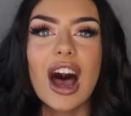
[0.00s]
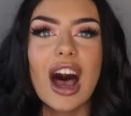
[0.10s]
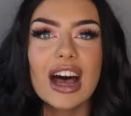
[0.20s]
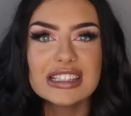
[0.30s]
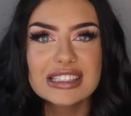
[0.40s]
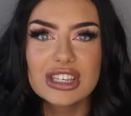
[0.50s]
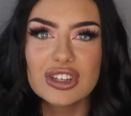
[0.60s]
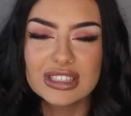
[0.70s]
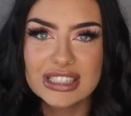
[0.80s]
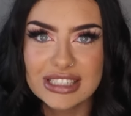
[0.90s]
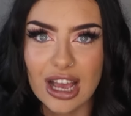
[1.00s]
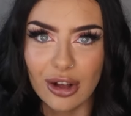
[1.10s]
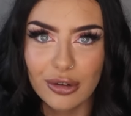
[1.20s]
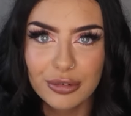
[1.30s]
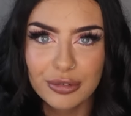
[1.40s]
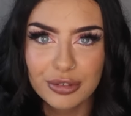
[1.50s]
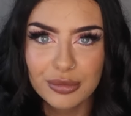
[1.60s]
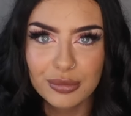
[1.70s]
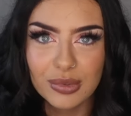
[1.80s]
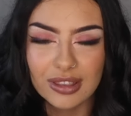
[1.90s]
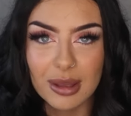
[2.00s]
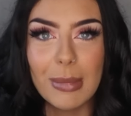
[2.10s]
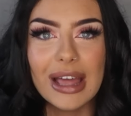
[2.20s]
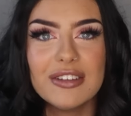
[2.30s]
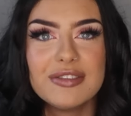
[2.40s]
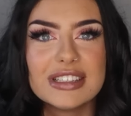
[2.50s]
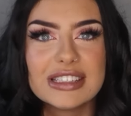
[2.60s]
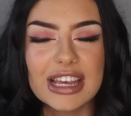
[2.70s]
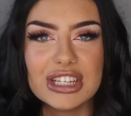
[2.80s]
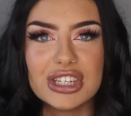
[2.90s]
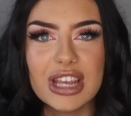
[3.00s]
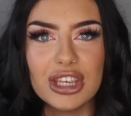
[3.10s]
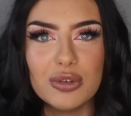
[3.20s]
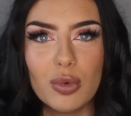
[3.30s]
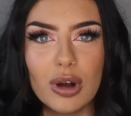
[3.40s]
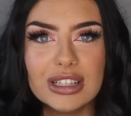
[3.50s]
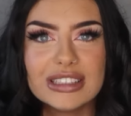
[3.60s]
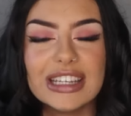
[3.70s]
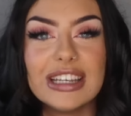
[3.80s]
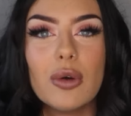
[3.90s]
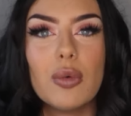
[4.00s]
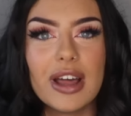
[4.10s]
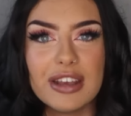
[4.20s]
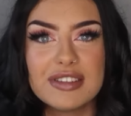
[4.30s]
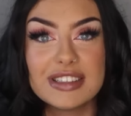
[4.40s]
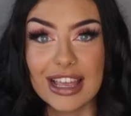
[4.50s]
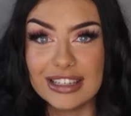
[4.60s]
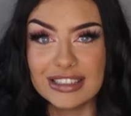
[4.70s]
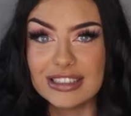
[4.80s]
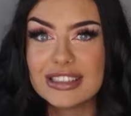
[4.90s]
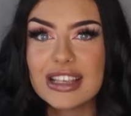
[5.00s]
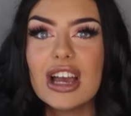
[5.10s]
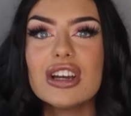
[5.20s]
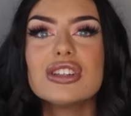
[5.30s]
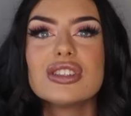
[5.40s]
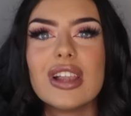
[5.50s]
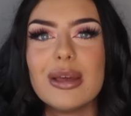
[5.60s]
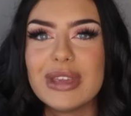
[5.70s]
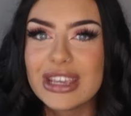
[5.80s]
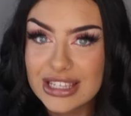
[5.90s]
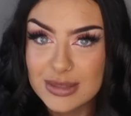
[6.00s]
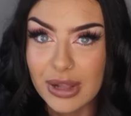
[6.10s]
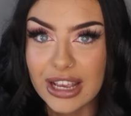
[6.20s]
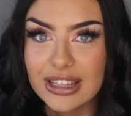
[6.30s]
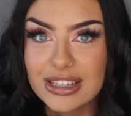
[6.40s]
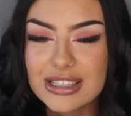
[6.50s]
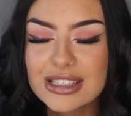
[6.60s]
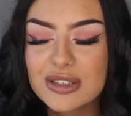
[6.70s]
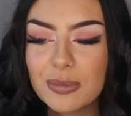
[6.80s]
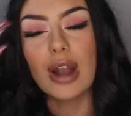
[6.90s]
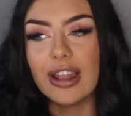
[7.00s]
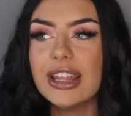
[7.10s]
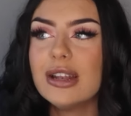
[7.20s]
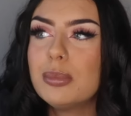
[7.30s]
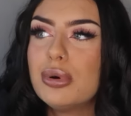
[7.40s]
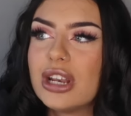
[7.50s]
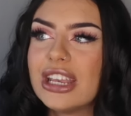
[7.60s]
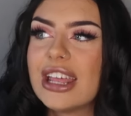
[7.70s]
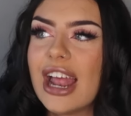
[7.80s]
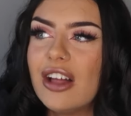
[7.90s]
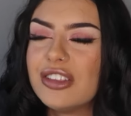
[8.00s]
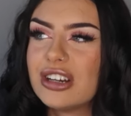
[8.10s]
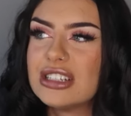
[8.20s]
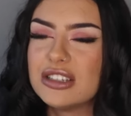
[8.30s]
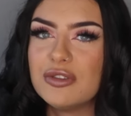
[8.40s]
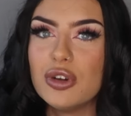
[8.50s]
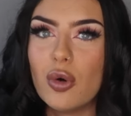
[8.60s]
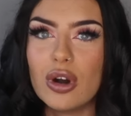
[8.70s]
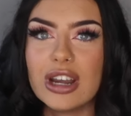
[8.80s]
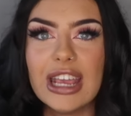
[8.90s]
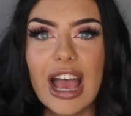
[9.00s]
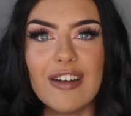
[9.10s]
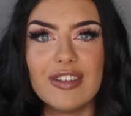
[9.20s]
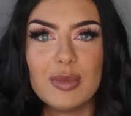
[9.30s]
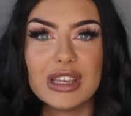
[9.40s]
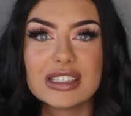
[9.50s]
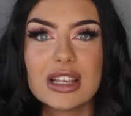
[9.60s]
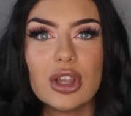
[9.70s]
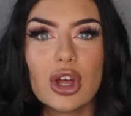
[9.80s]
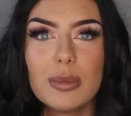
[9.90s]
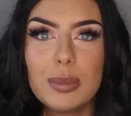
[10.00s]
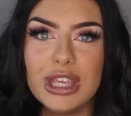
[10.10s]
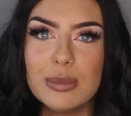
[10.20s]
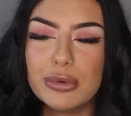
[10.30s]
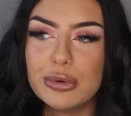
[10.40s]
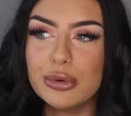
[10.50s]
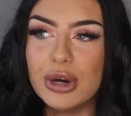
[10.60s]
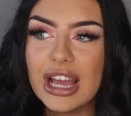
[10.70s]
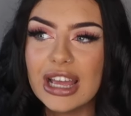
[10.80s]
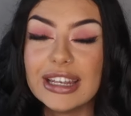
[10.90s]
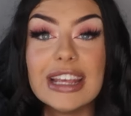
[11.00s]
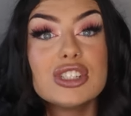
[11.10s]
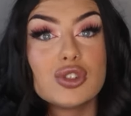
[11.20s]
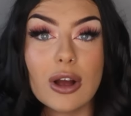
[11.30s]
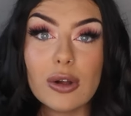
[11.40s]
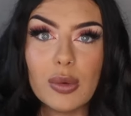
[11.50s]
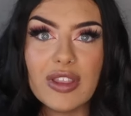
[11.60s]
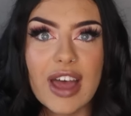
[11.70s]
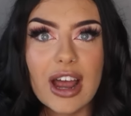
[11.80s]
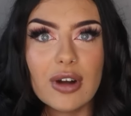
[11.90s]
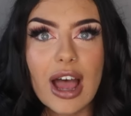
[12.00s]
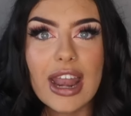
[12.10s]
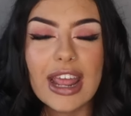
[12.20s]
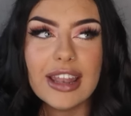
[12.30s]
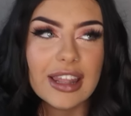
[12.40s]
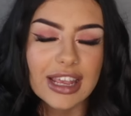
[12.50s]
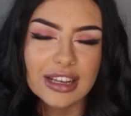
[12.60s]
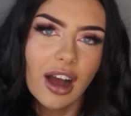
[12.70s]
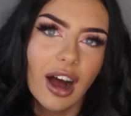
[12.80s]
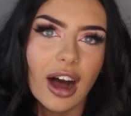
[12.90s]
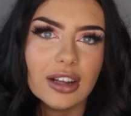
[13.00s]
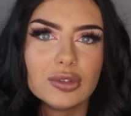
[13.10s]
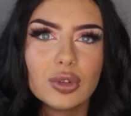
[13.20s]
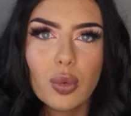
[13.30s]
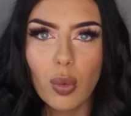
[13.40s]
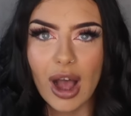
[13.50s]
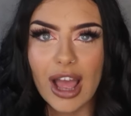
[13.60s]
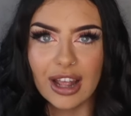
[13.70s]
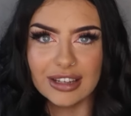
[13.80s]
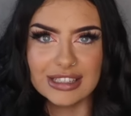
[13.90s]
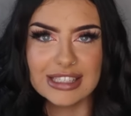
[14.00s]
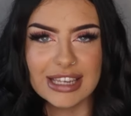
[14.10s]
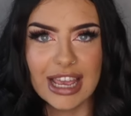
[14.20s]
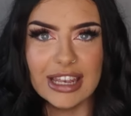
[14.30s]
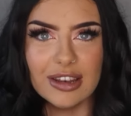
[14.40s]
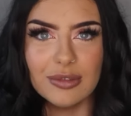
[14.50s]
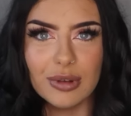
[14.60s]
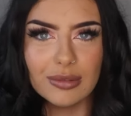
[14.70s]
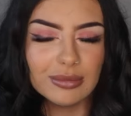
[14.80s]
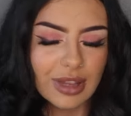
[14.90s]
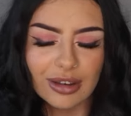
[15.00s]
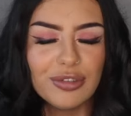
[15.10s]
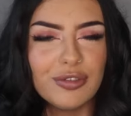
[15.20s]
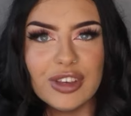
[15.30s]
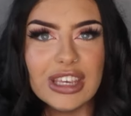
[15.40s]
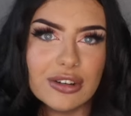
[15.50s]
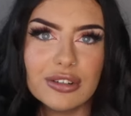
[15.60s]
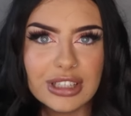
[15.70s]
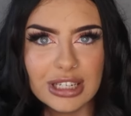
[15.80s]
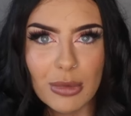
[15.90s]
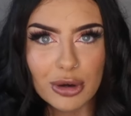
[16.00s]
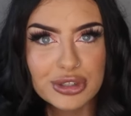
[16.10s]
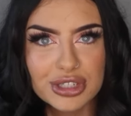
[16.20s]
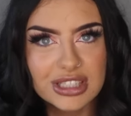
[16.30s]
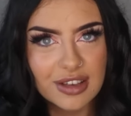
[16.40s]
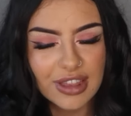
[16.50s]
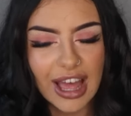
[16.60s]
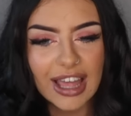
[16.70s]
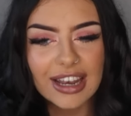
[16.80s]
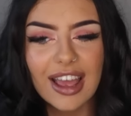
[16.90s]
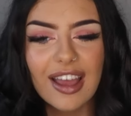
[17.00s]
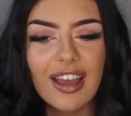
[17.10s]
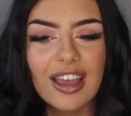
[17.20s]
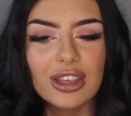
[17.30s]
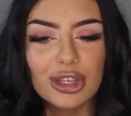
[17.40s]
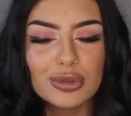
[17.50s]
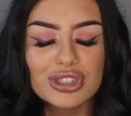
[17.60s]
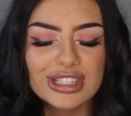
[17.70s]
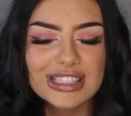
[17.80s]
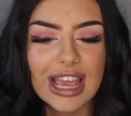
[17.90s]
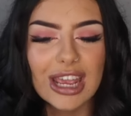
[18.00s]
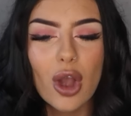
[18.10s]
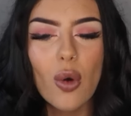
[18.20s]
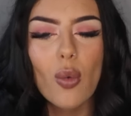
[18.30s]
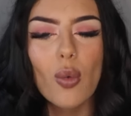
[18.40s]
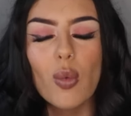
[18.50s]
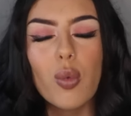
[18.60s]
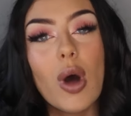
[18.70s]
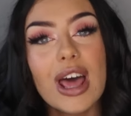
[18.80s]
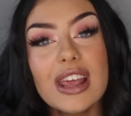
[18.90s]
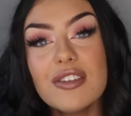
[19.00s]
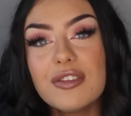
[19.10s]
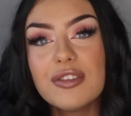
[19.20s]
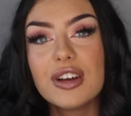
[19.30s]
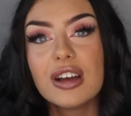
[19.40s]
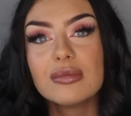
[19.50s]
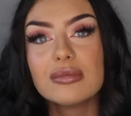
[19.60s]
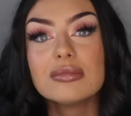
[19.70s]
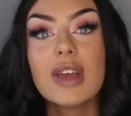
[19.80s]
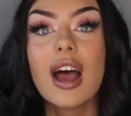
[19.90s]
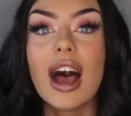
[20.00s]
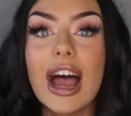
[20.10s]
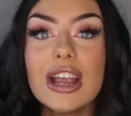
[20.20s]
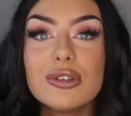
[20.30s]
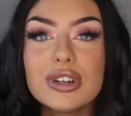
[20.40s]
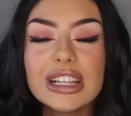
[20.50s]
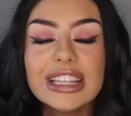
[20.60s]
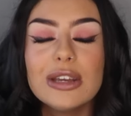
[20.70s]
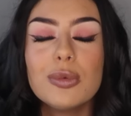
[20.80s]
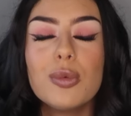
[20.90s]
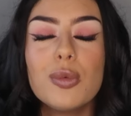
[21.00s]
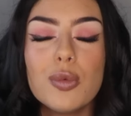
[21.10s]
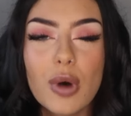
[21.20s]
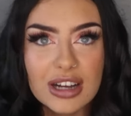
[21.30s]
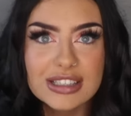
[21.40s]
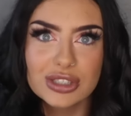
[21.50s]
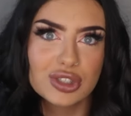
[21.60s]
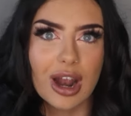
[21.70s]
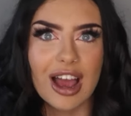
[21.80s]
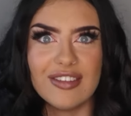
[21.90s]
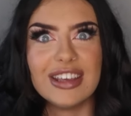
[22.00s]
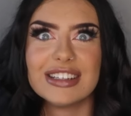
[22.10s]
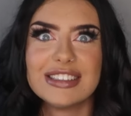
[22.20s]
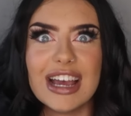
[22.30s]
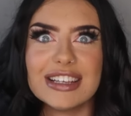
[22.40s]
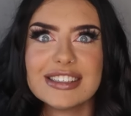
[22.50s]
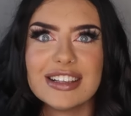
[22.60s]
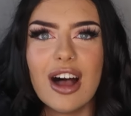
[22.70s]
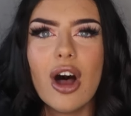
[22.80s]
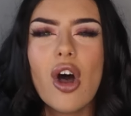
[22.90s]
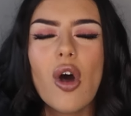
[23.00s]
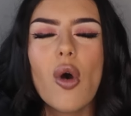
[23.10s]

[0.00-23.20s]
ask yourself the manifestation that you want in a what if sentence. So let me explain this. Rather than putting it out there as if you already have it, because a lot of people, they struggle with that, right? And they can't quite understand and, and feel the emotions of that. You would just say, what if I really was driving a Tesla?